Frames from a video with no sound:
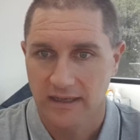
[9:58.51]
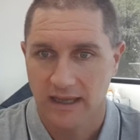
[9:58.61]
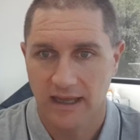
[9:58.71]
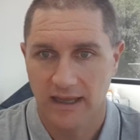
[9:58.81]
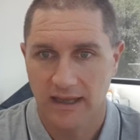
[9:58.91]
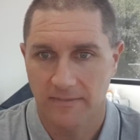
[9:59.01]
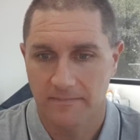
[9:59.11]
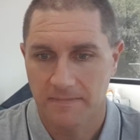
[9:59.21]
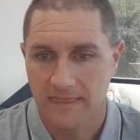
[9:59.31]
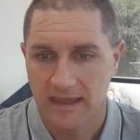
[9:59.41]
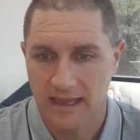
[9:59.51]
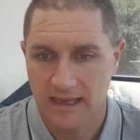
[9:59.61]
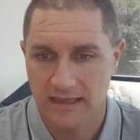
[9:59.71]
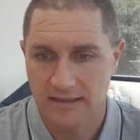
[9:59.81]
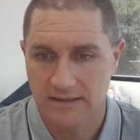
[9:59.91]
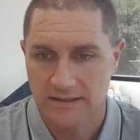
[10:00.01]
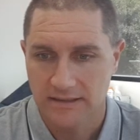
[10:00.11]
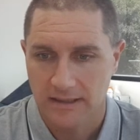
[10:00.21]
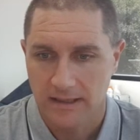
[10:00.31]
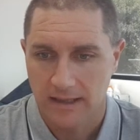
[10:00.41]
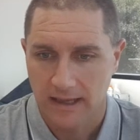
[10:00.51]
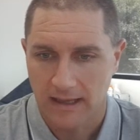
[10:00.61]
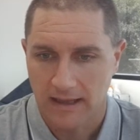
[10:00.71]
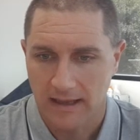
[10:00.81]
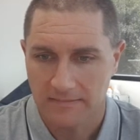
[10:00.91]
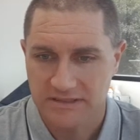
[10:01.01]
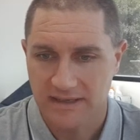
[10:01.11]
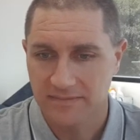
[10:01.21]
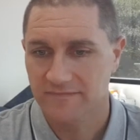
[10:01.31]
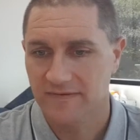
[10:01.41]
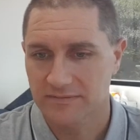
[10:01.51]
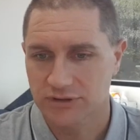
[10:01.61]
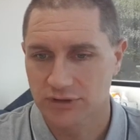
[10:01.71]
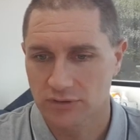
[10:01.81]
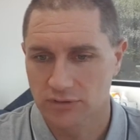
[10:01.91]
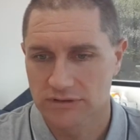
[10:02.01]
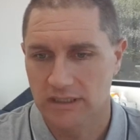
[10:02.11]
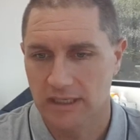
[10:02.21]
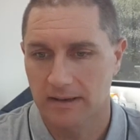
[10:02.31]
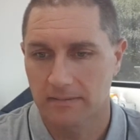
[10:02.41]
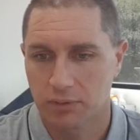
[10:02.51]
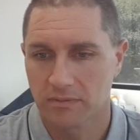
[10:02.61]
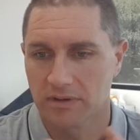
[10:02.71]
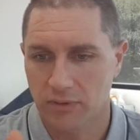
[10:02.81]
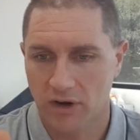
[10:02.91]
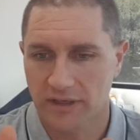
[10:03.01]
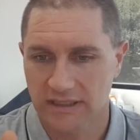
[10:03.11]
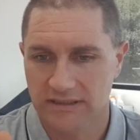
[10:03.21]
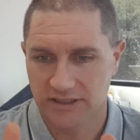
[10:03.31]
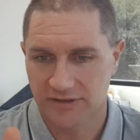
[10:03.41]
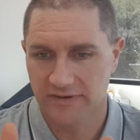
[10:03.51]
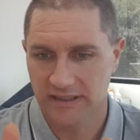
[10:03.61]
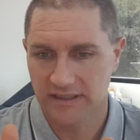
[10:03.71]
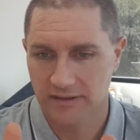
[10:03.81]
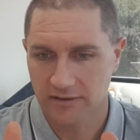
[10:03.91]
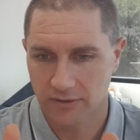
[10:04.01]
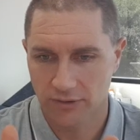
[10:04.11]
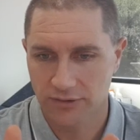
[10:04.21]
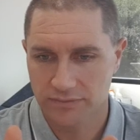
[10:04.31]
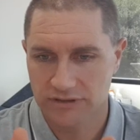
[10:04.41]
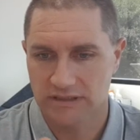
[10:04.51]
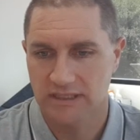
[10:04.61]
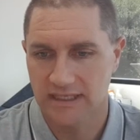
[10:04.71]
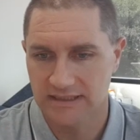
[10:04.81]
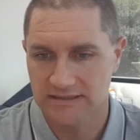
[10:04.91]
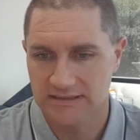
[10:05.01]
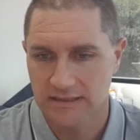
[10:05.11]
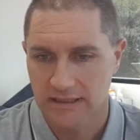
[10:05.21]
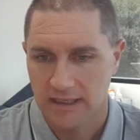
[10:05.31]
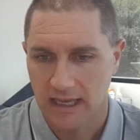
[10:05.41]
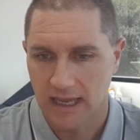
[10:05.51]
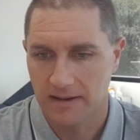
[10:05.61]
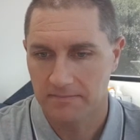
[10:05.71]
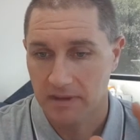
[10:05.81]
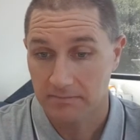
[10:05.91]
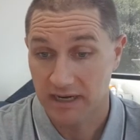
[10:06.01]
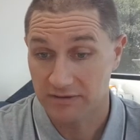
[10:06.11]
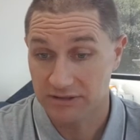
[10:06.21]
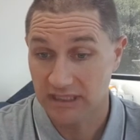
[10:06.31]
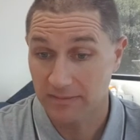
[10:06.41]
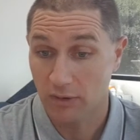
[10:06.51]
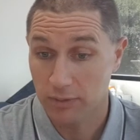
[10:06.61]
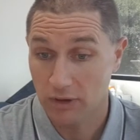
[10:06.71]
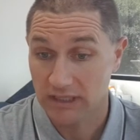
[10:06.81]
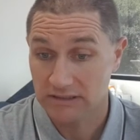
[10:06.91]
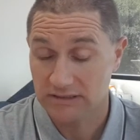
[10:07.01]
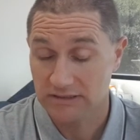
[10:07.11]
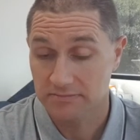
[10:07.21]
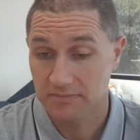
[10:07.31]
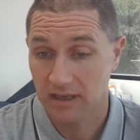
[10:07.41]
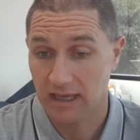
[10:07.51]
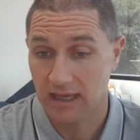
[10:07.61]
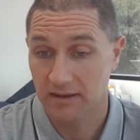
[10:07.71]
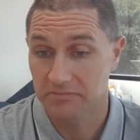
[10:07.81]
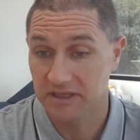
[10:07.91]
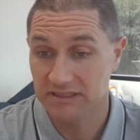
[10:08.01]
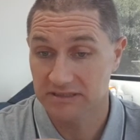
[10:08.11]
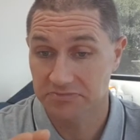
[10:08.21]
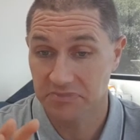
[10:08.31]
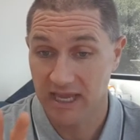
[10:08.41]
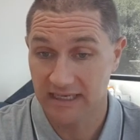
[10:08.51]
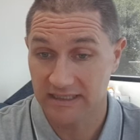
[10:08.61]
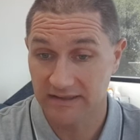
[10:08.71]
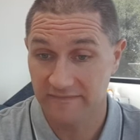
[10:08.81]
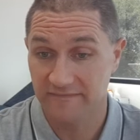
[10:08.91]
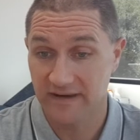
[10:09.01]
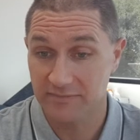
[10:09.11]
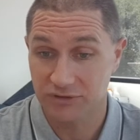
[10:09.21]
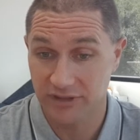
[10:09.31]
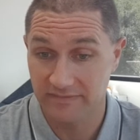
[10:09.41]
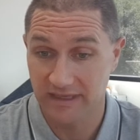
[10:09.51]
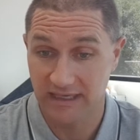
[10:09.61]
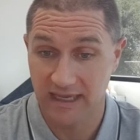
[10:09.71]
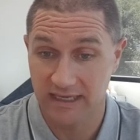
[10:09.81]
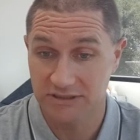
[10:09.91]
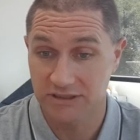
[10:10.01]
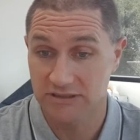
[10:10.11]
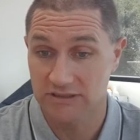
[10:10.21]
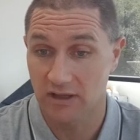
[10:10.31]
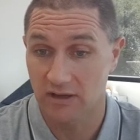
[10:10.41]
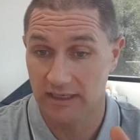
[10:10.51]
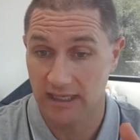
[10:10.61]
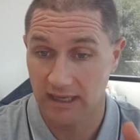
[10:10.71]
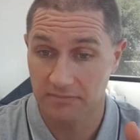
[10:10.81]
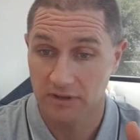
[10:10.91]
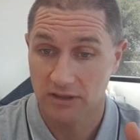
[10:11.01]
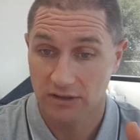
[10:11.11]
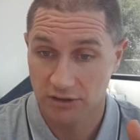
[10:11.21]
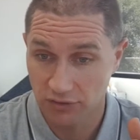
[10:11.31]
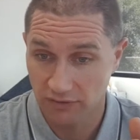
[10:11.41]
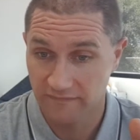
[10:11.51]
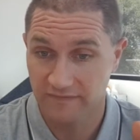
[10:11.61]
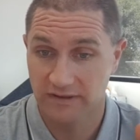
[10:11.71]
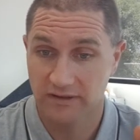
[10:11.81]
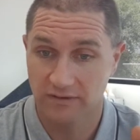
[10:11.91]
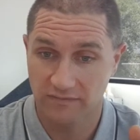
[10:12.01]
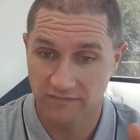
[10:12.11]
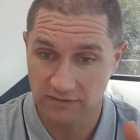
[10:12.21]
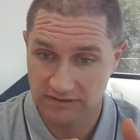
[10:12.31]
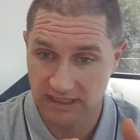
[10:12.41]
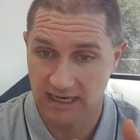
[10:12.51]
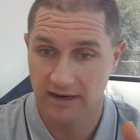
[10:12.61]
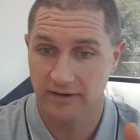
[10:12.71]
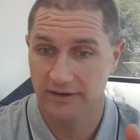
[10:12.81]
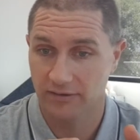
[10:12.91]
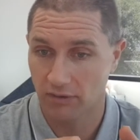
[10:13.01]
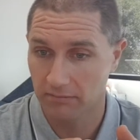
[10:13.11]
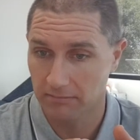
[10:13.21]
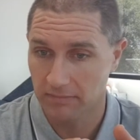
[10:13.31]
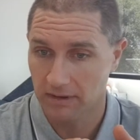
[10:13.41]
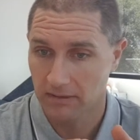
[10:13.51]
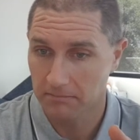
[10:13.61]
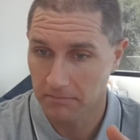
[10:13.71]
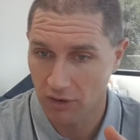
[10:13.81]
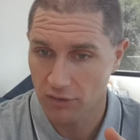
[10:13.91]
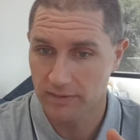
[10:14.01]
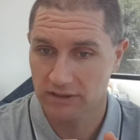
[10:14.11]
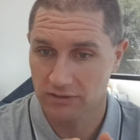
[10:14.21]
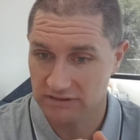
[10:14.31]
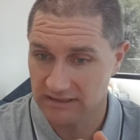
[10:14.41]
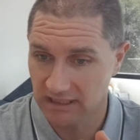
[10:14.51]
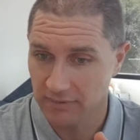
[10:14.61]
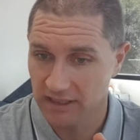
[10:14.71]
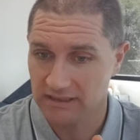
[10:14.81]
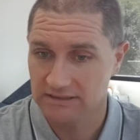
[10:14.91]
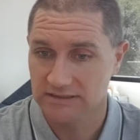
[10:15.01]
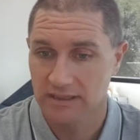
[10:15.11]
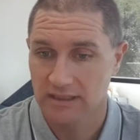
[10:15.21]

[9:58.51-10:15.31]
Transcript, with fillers: Um, and um, tablet pharmaceuticals are probably broken three groups. There's um, paracetamol products. Uh, there's anti-inflammatory medications like um, Nurofen or Voltaren or Mobic or Celebrex.